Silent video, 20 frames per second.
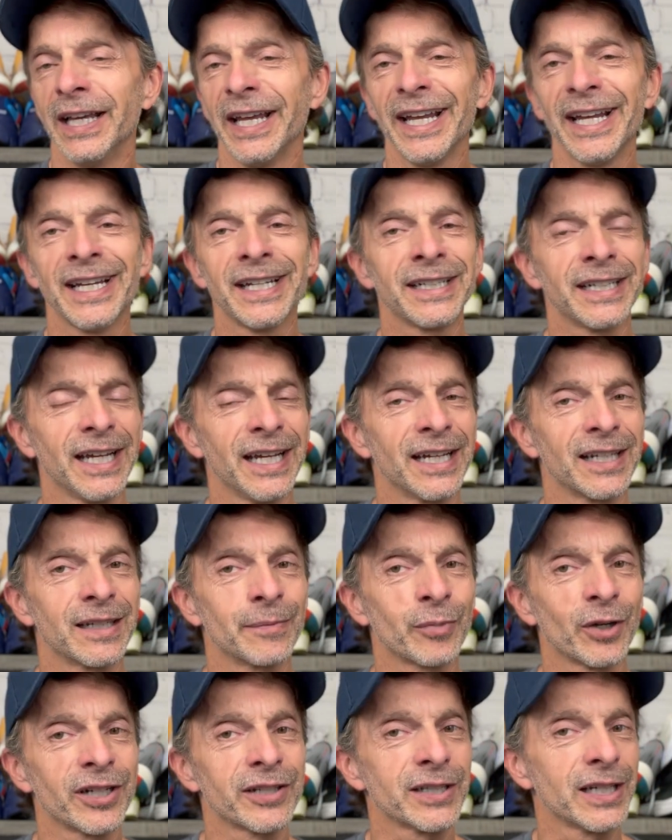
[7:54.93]
And at
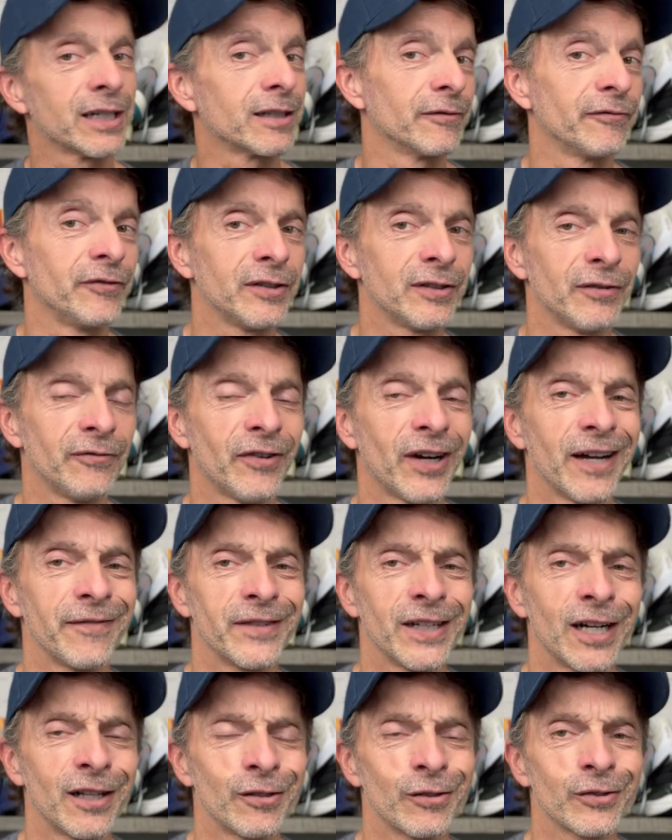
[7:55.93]
the price tag of
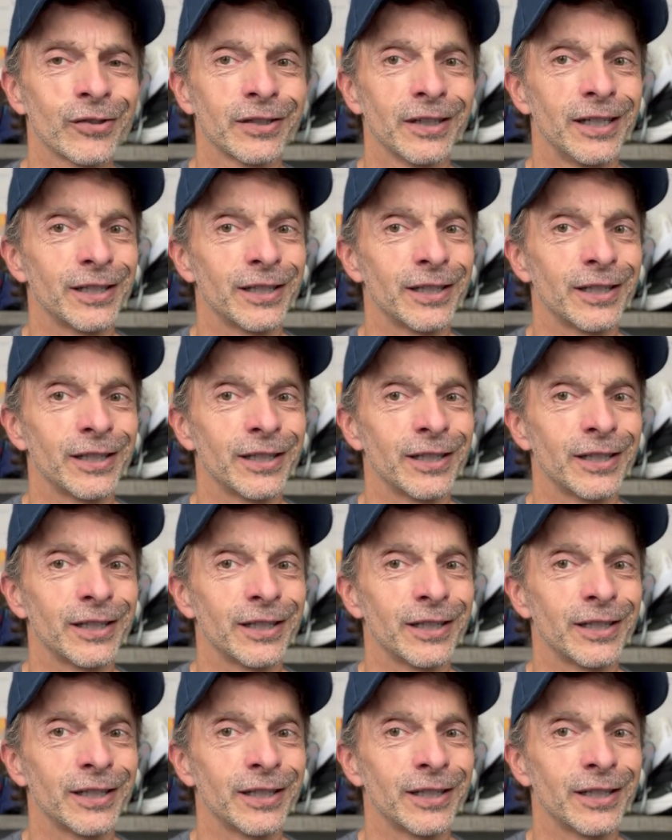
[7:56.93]
$55,